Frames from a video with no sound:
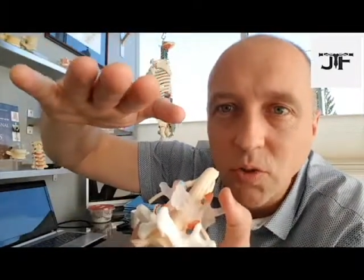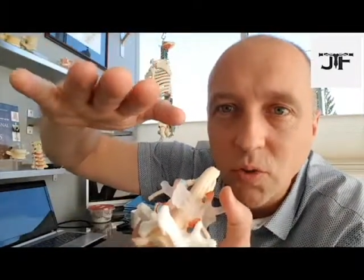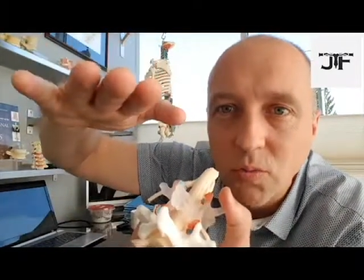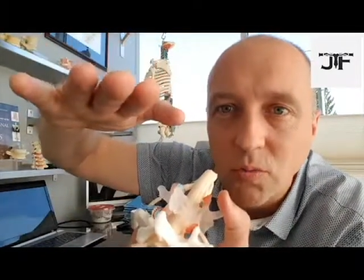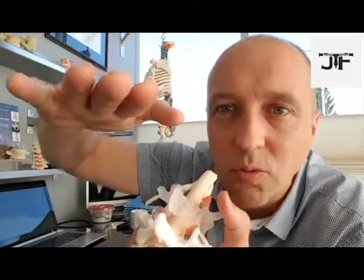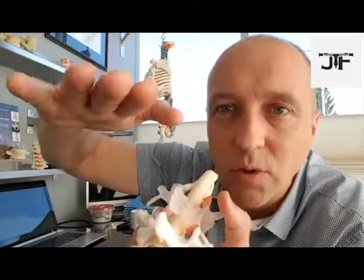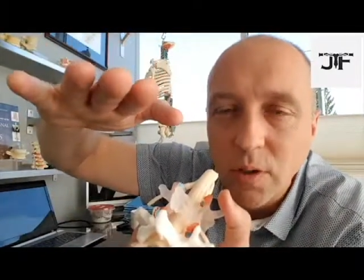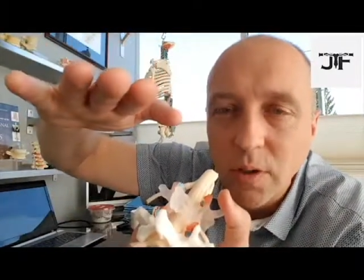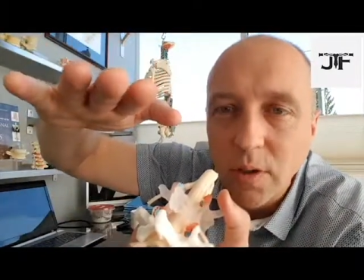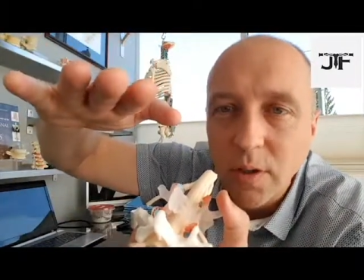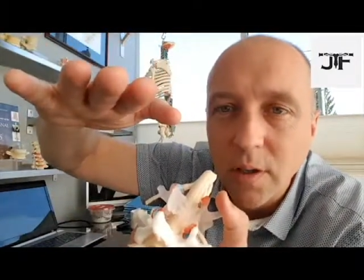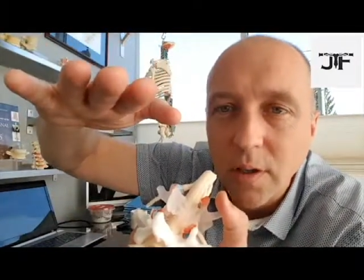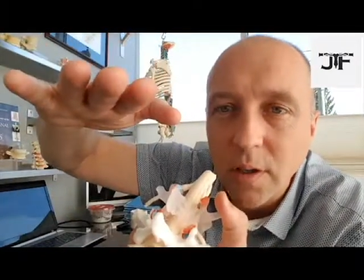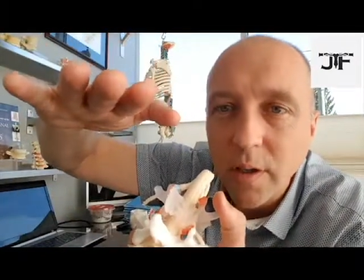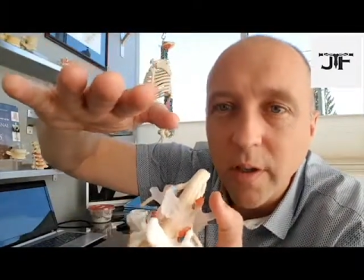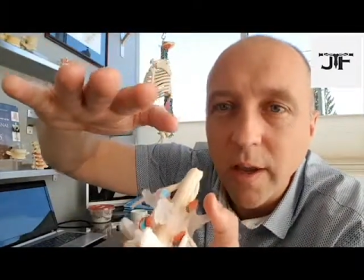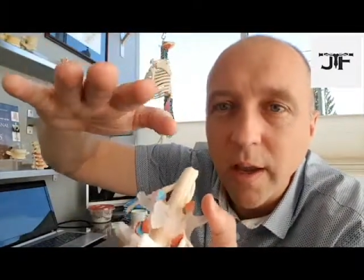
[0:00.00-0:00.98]

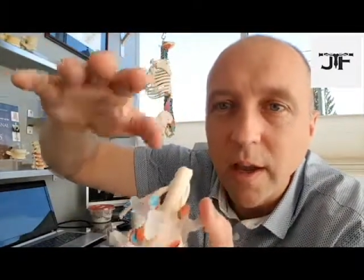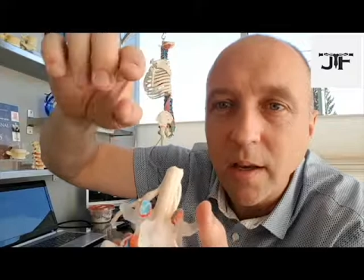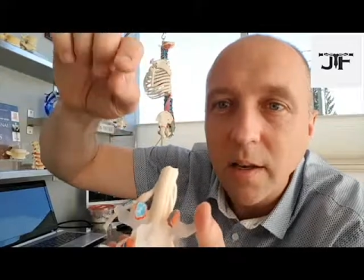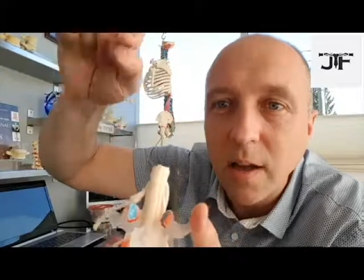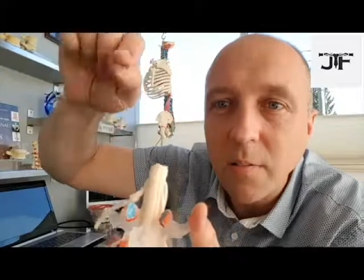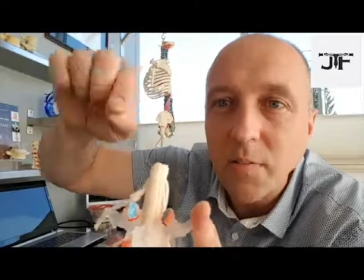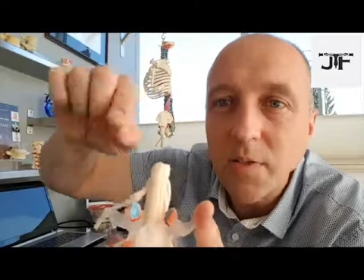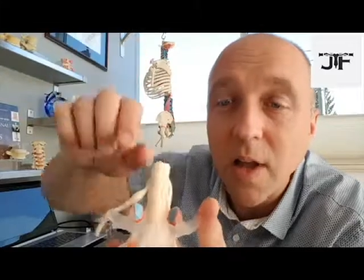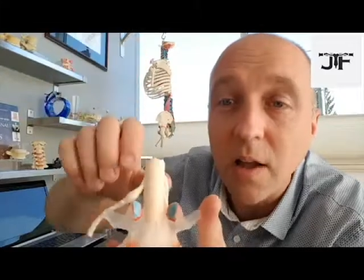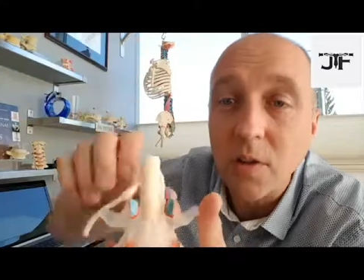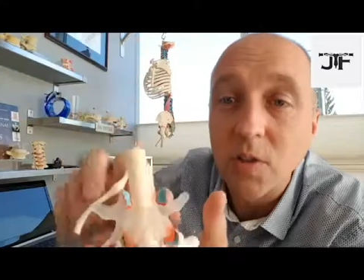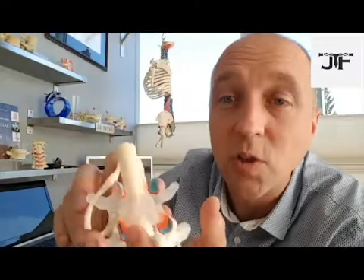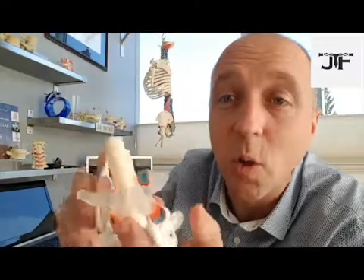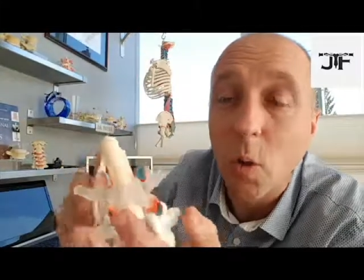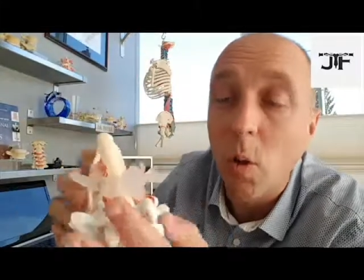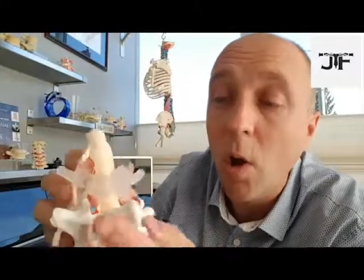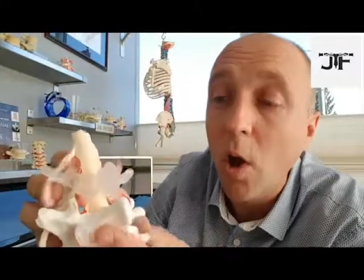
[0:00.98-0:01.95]
It comes down.
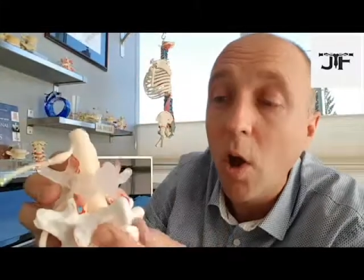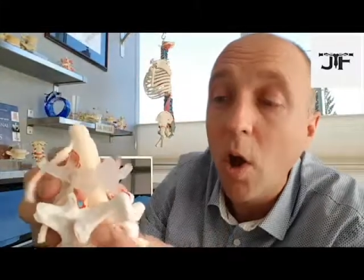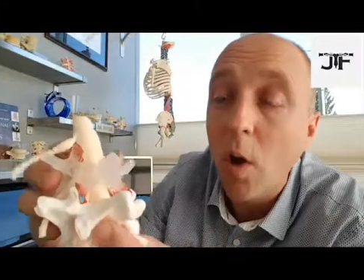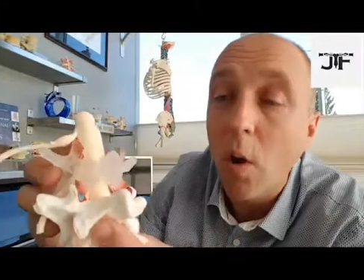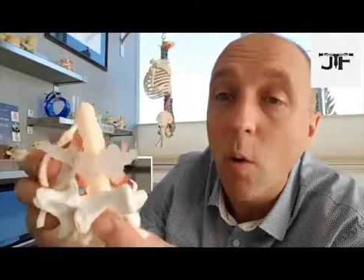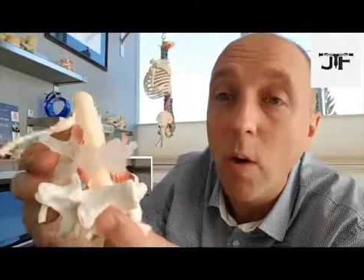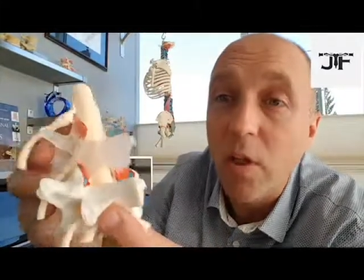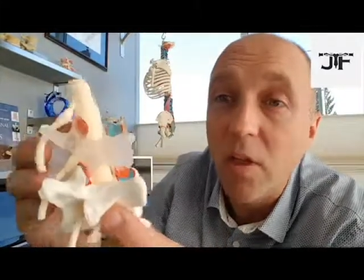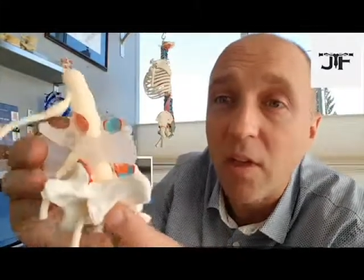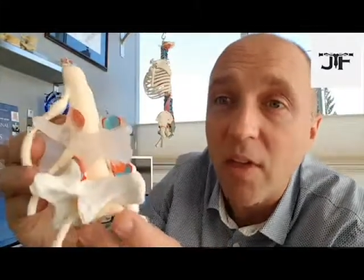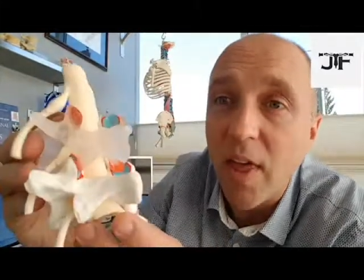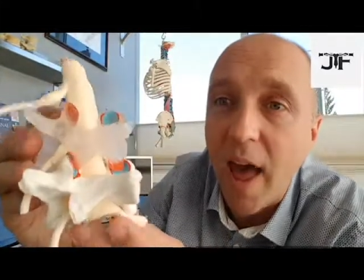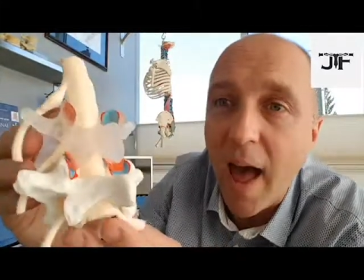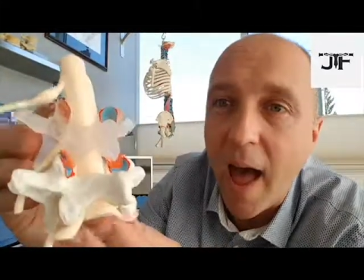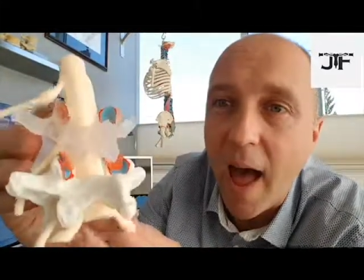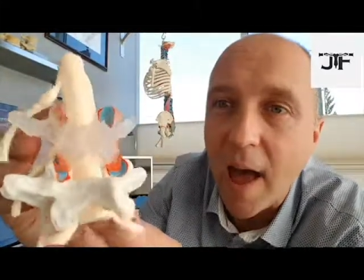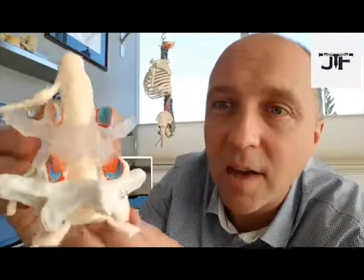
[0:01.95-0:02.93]
So with
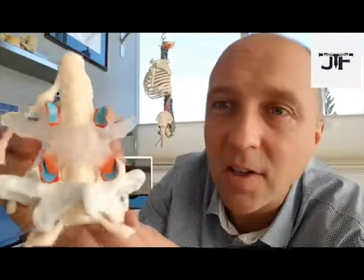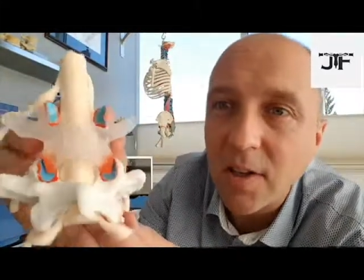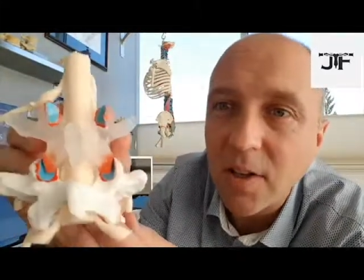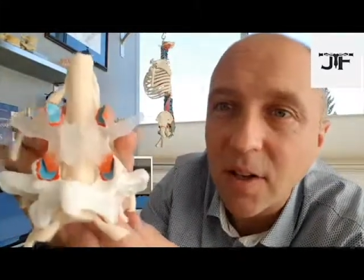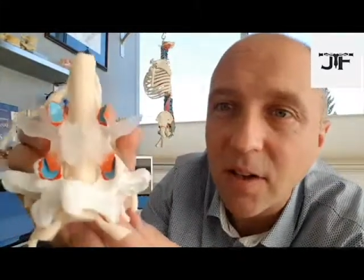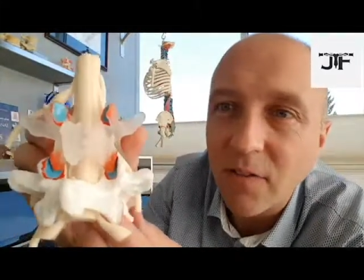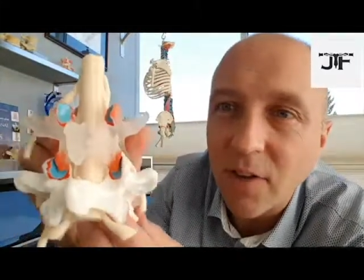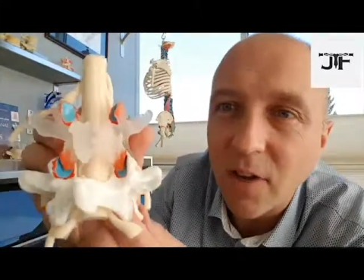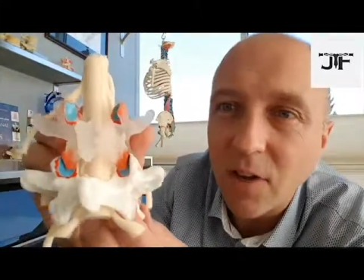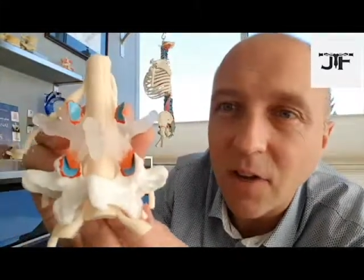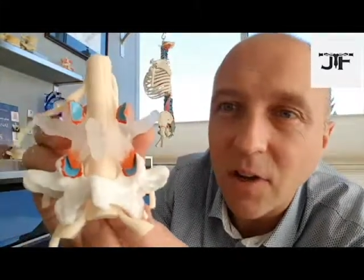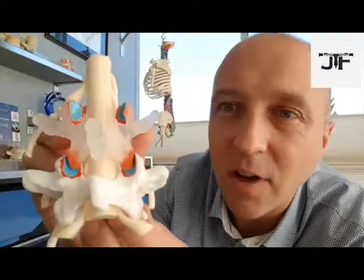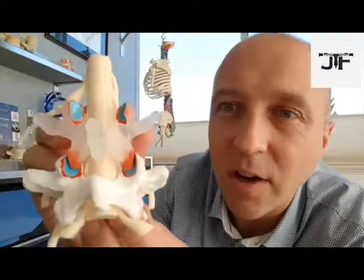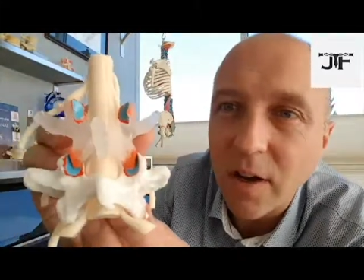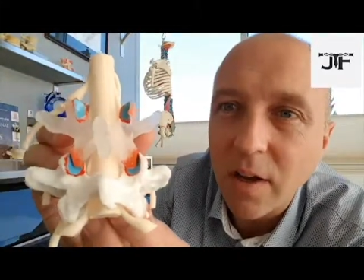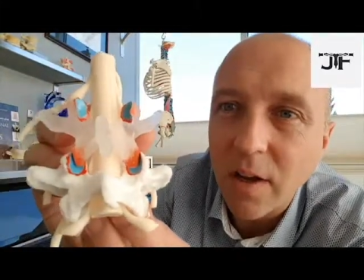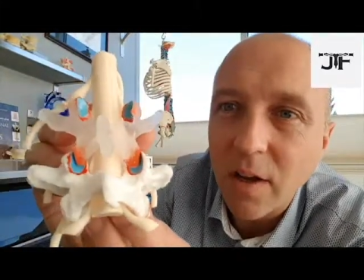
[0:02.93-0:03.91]
that, if you
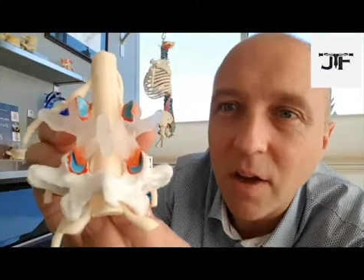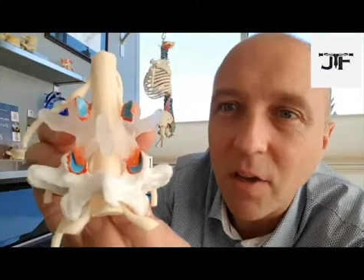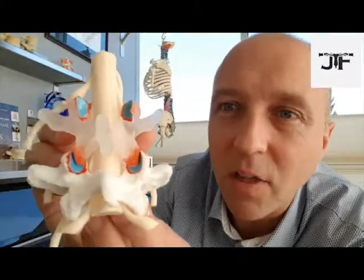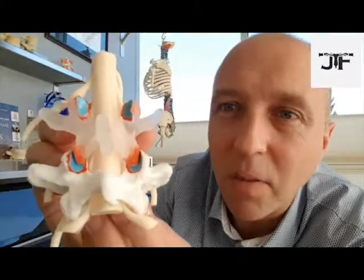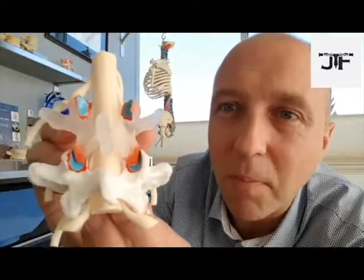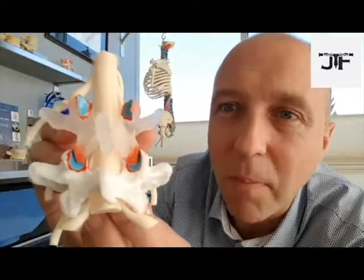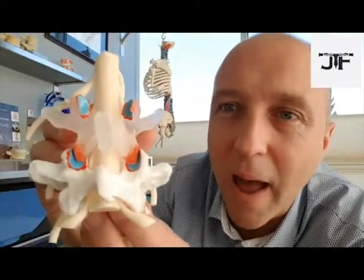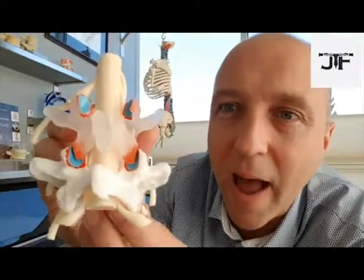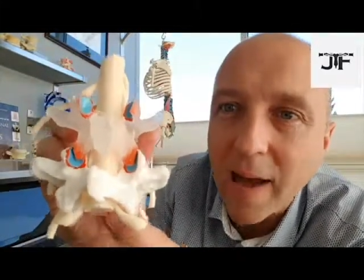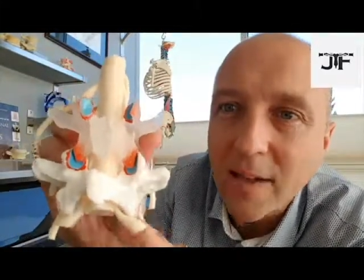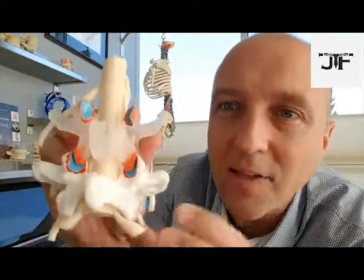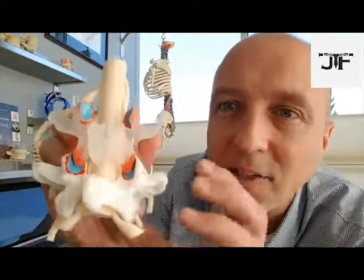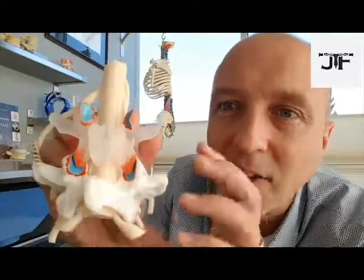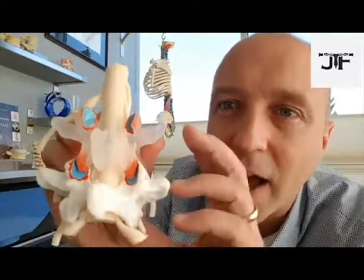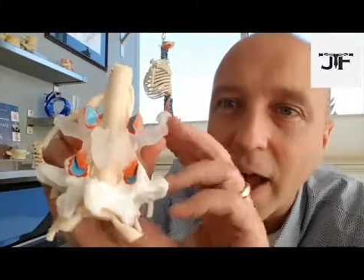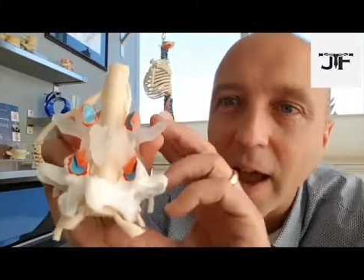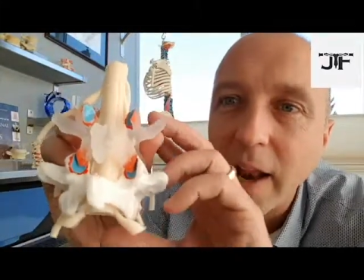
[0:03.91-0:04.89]
look on the back
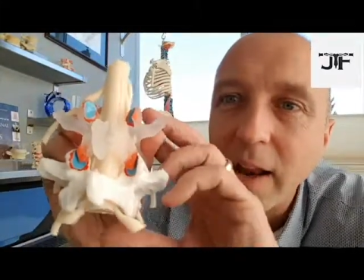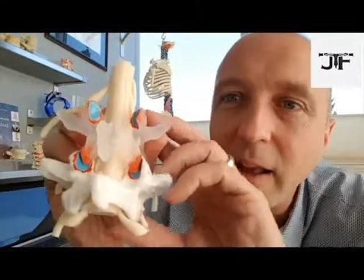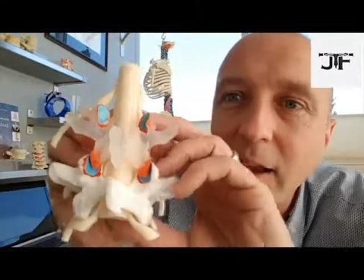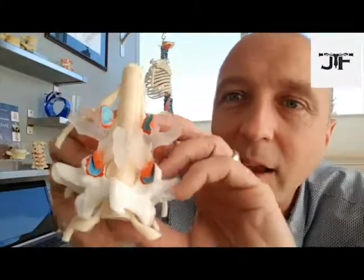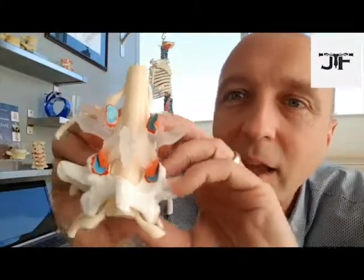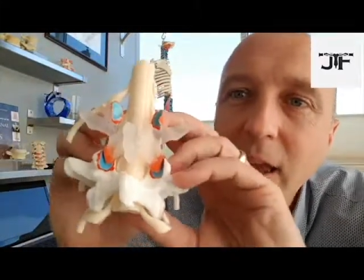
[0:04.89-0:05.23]
side,